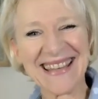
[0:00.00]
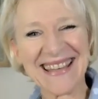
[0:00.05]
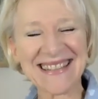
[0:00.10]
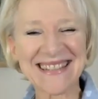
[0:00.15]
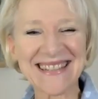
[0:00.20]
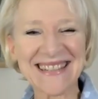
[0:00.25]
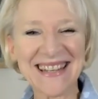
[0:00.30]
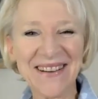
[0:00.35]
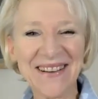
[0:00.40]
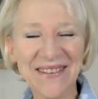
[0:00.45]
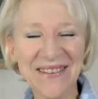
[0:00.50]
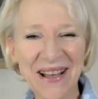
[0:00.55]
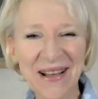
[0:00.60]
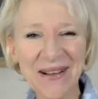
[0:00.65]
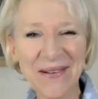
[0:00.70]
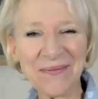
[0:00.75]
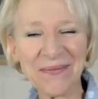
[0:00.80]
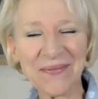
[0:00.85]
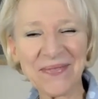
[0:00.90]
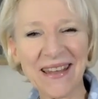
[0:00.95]
So,
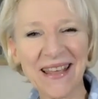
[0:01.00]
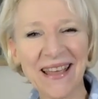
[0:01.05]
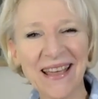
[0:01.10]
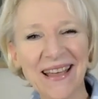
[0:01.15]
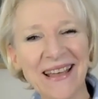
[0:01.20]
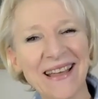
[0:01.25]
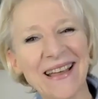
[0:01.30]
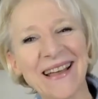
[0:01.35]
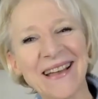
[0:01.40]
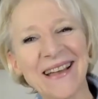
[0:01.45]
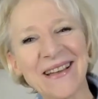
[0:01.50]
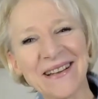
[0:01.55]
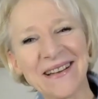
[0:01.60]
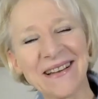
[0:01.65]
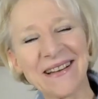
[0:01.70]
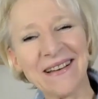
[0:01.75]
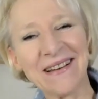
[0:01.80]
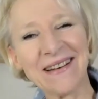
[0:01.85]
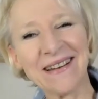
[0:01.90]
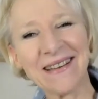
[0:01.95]

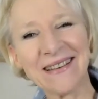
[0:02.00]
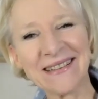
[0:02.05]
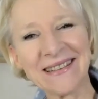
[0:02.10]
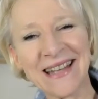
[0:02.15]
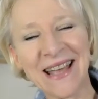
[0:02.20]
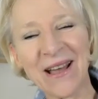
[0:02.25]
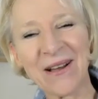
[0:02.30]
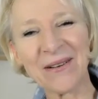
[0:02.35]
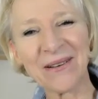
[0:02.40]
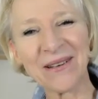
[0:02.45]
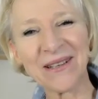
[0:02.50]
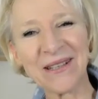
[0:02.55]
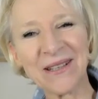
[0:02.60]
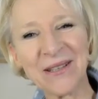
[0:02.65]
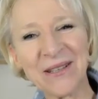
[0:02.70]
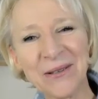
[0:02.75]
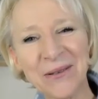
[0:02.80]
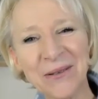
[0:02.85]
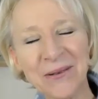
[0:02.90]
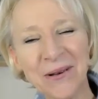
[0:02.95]
Gala, now
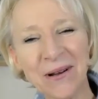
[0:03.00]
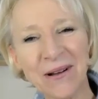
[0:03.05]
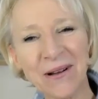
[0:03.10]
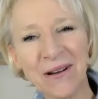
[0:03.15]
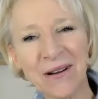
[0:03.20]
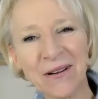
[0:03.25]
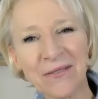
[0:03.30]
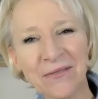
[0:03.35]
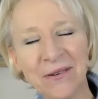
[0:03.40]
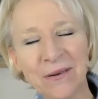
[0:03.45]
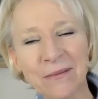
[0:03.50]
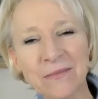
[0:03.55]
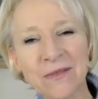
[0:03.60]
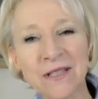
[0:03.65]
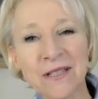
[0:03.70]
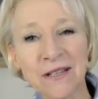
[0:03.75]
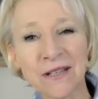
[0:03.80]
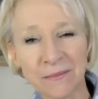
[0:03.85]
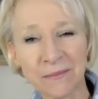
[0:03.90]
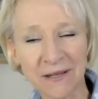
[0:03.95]
you are from
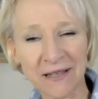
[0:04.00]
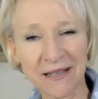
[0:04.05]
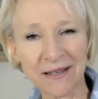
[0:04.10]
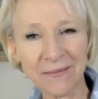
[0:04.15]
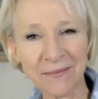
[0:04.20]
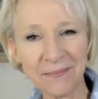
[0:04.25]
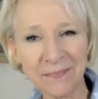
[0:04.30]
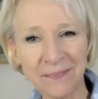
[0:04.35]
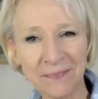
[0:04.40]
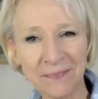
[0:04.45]
Serbia.